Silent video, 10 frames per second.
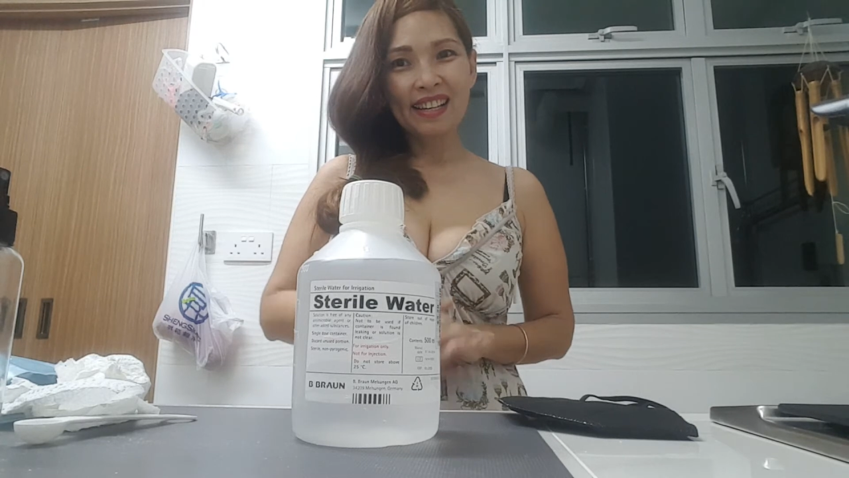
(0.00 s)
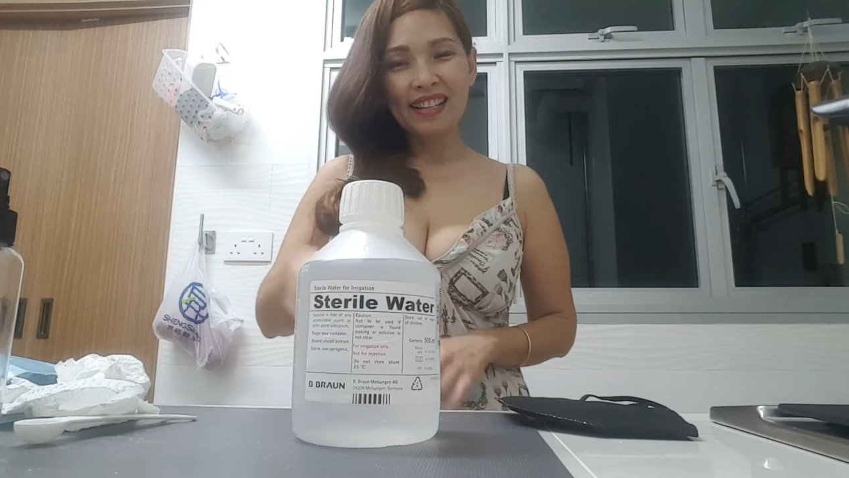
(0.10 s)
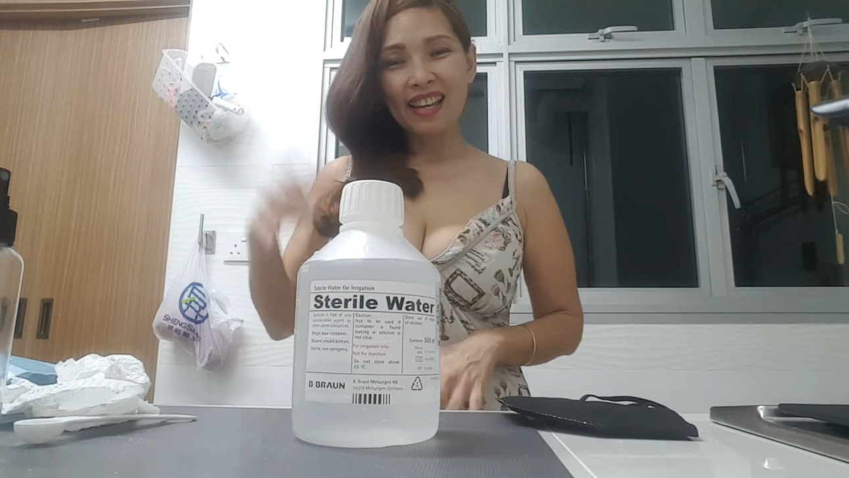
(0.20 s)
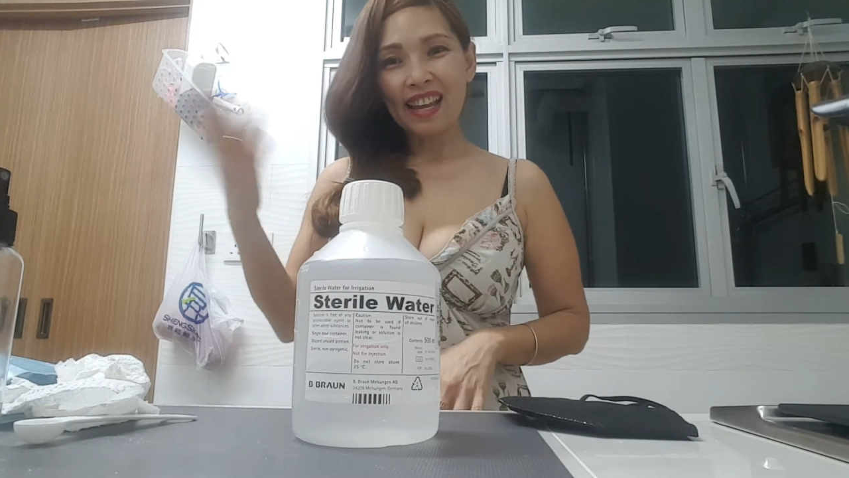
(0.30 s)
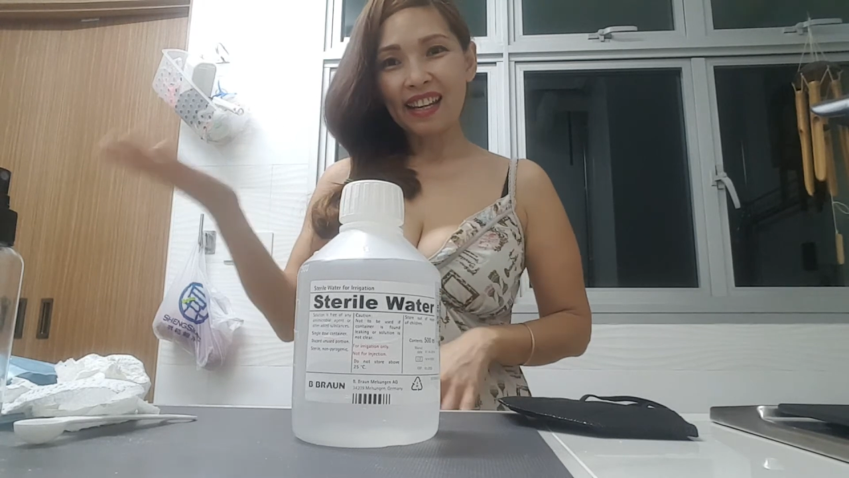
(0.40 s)

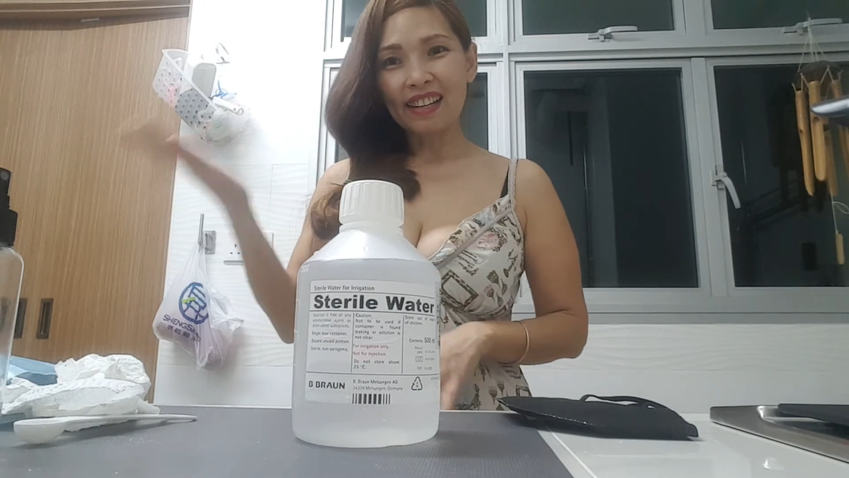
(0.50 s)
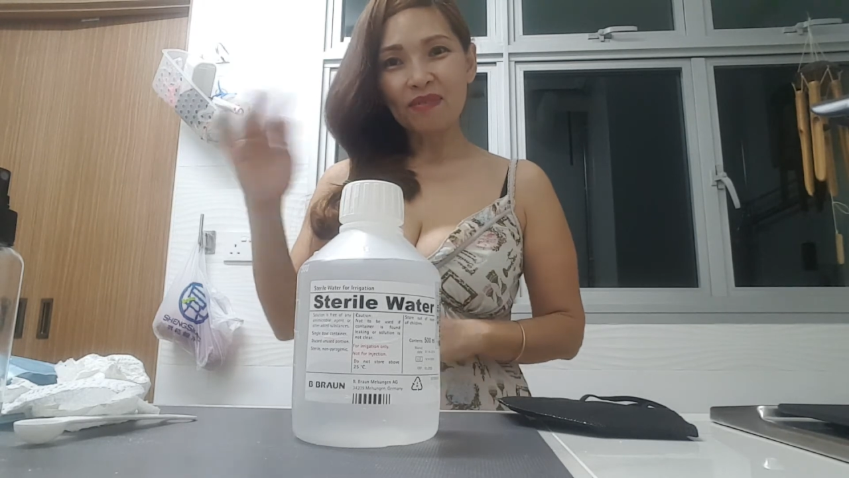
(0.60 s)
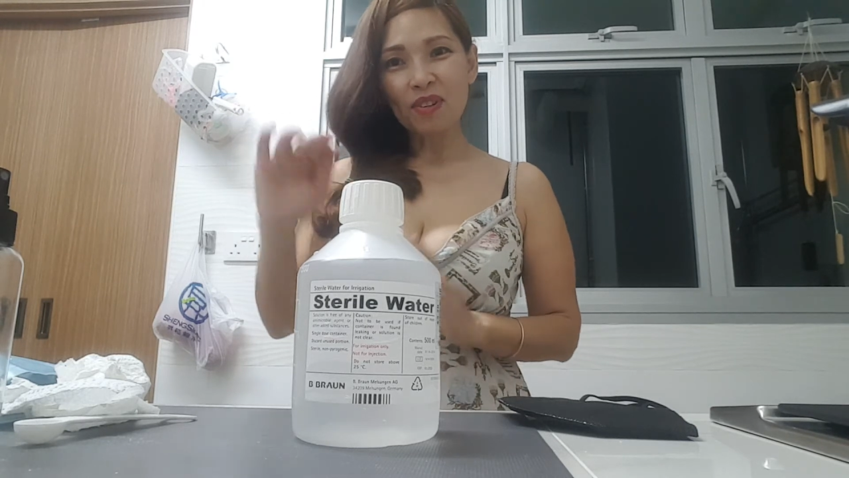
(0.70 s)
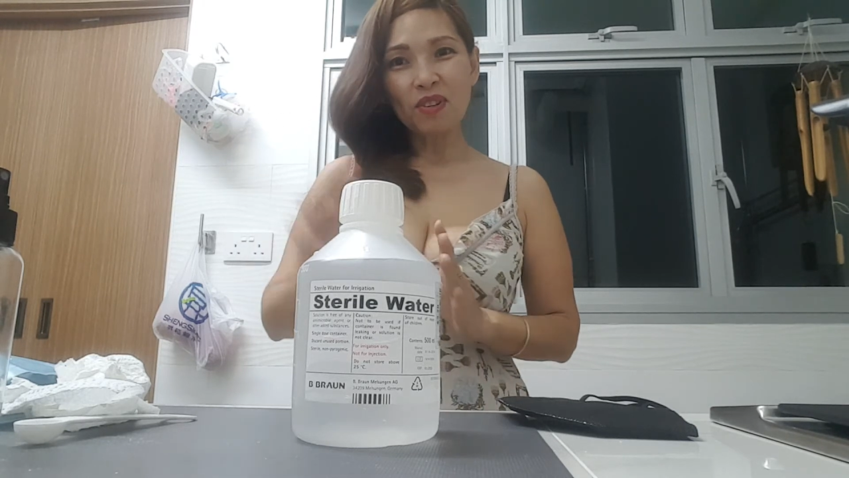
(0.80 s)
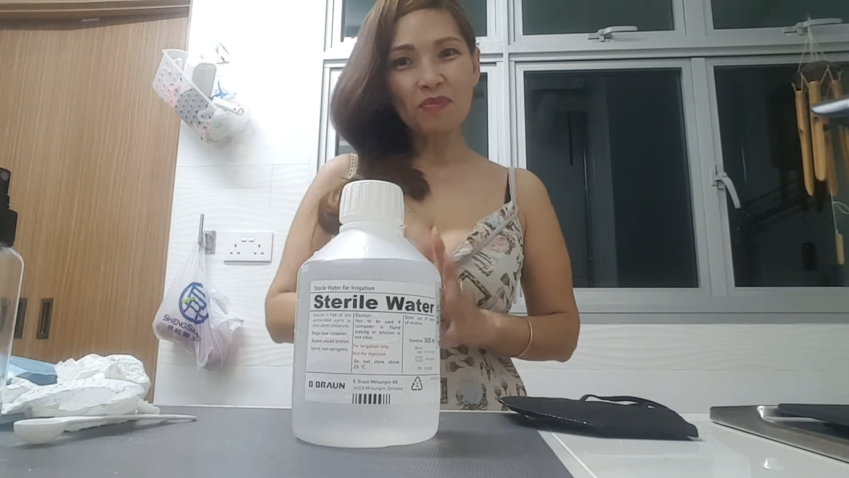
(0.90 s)
and
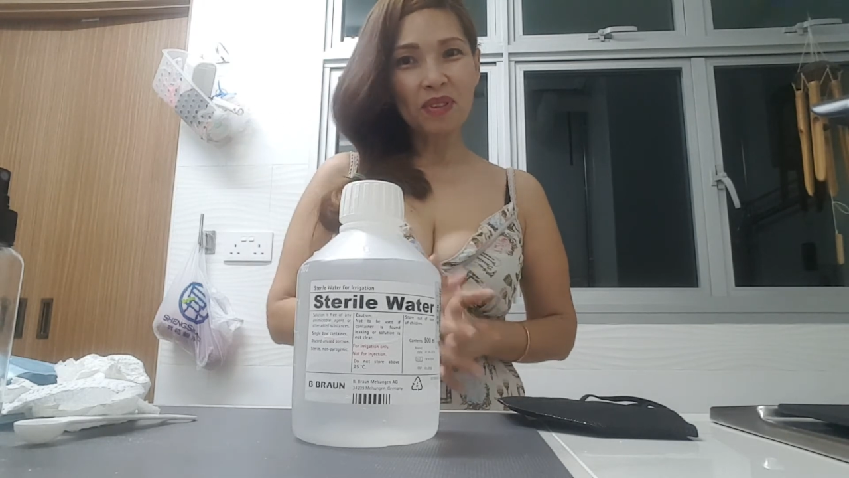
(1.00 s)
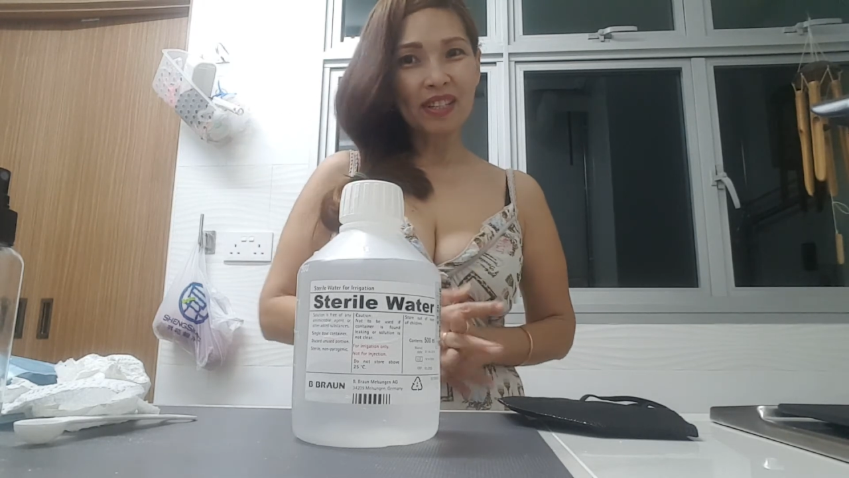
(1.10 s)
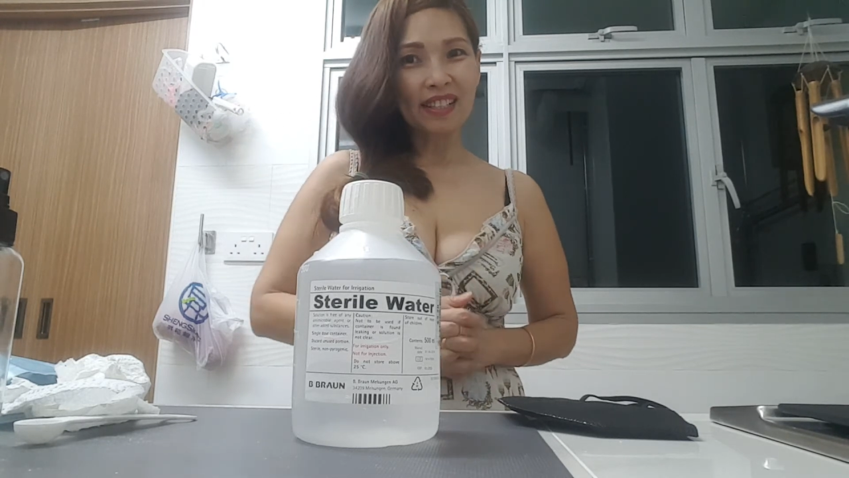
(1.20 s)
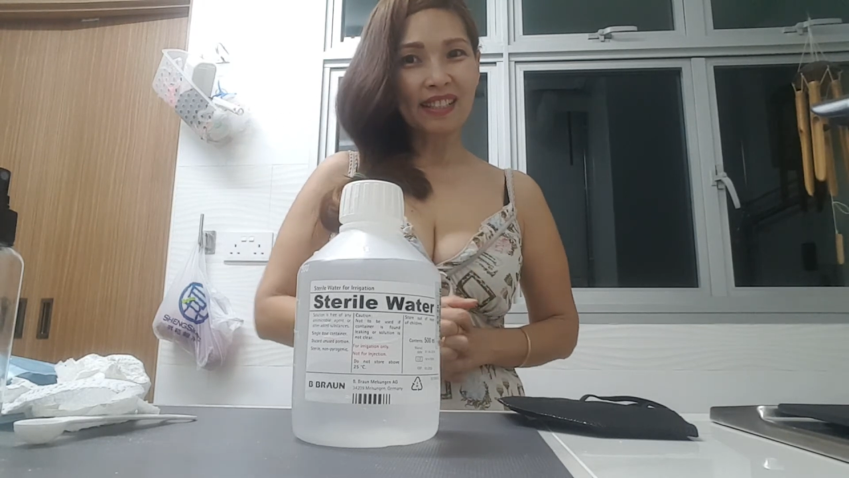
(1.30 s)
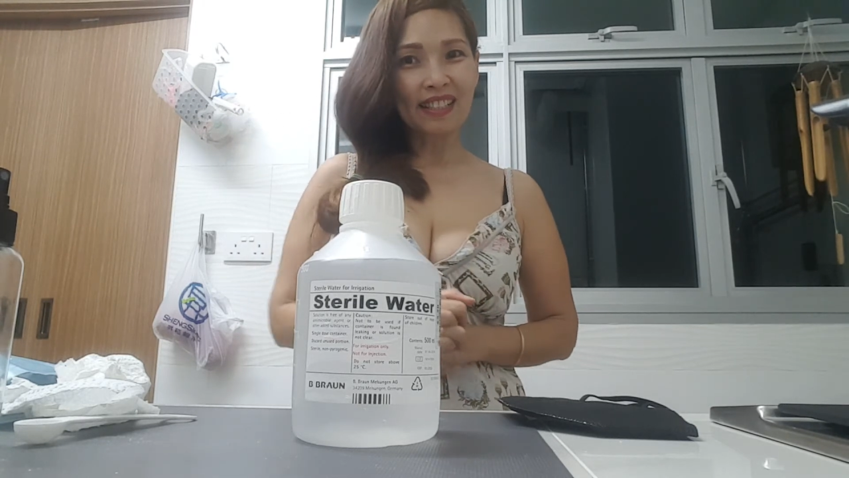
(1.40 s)
I'm going to put
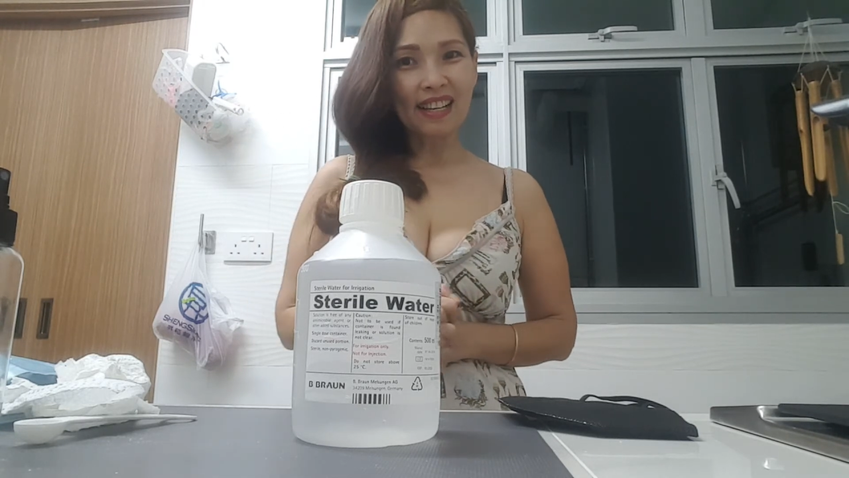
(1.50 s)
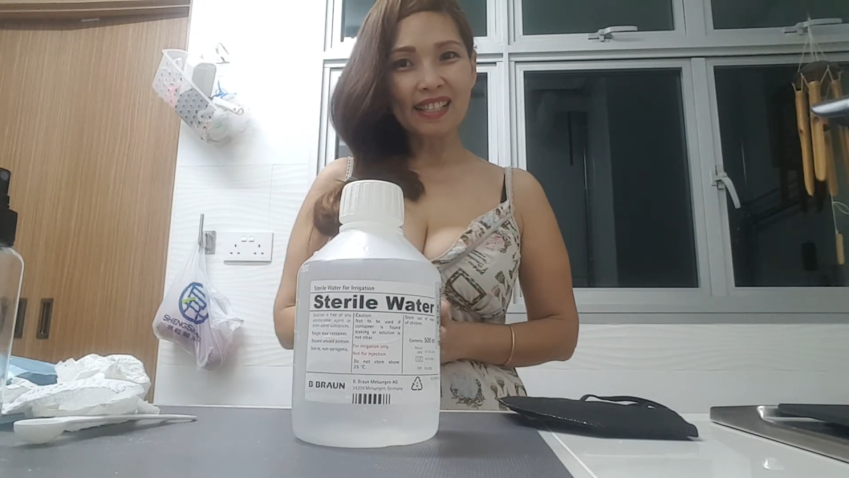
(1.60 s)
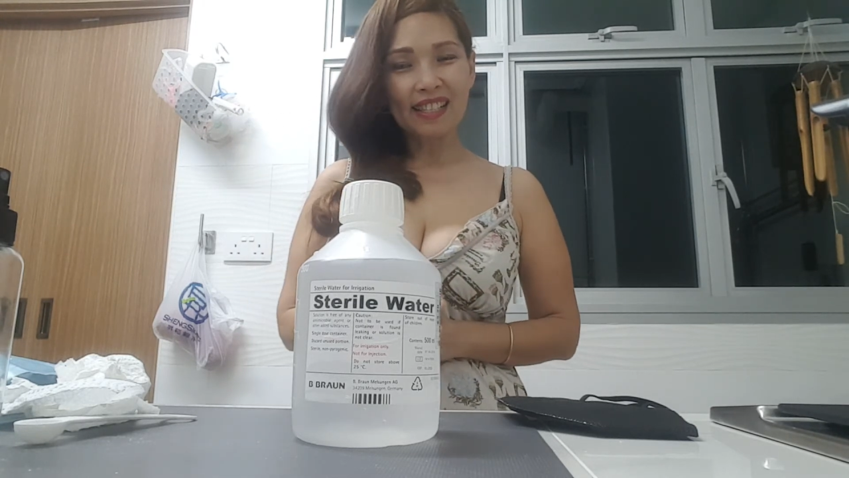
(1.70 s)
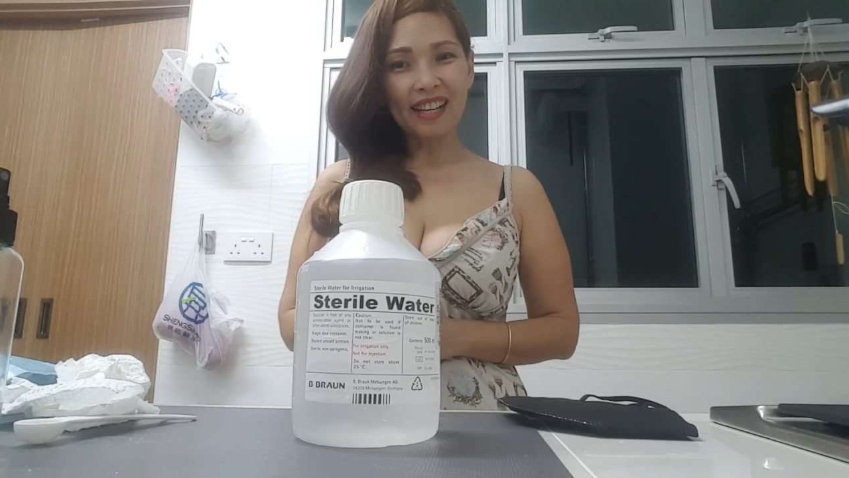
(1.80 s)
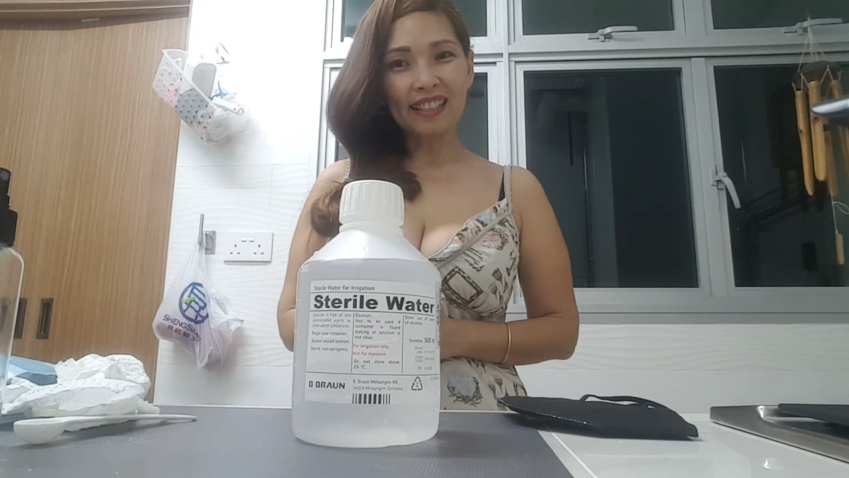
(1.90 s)
in
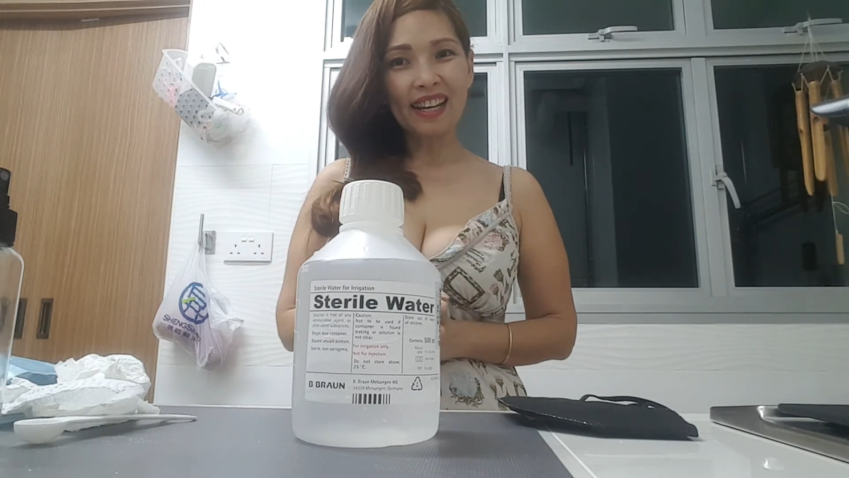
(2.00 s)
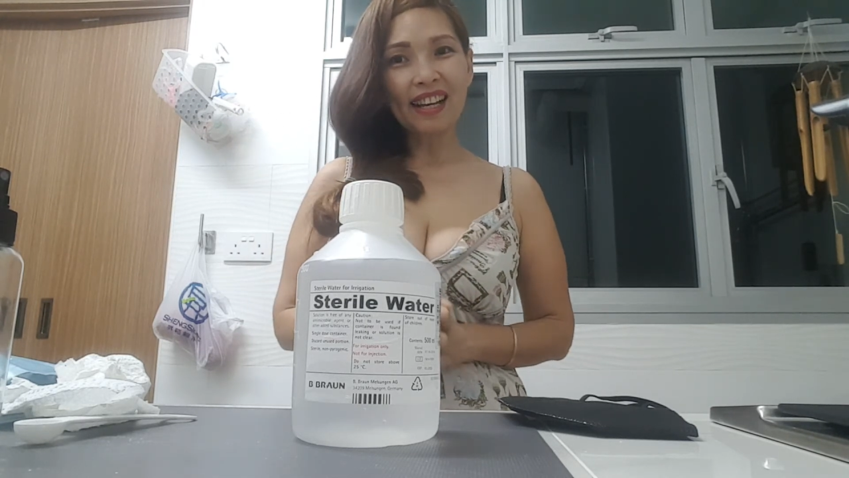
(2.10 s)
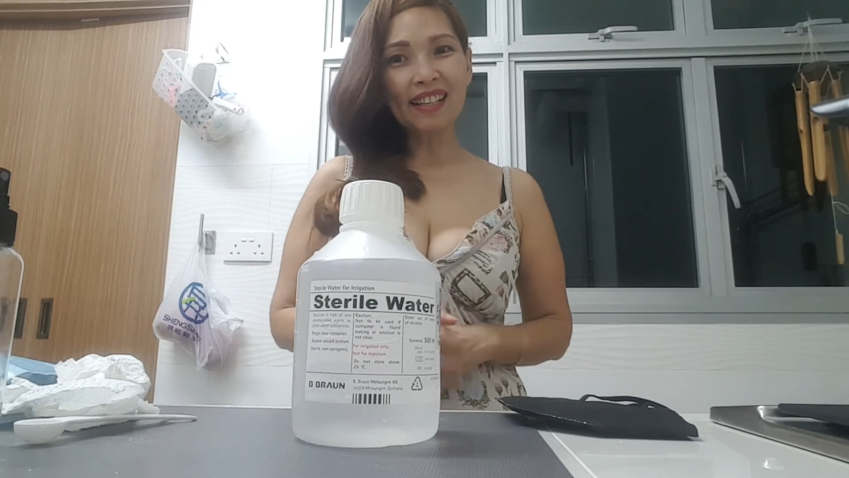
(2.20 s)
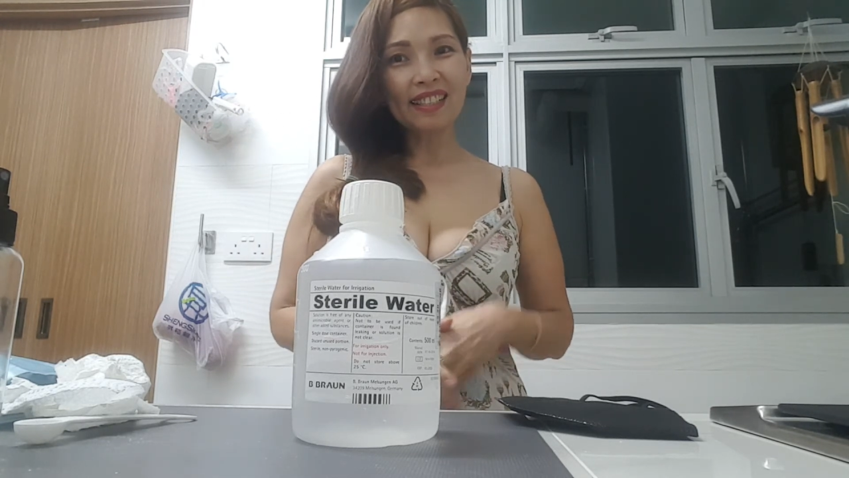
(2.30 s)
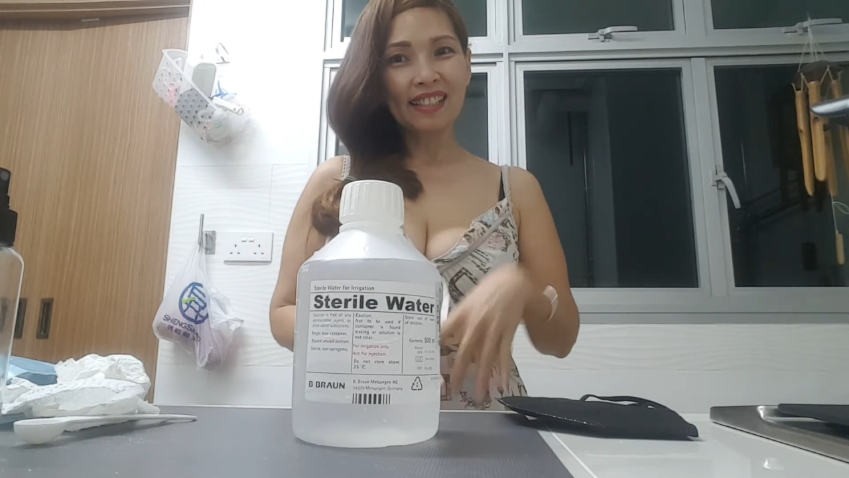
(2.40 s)
Lazada.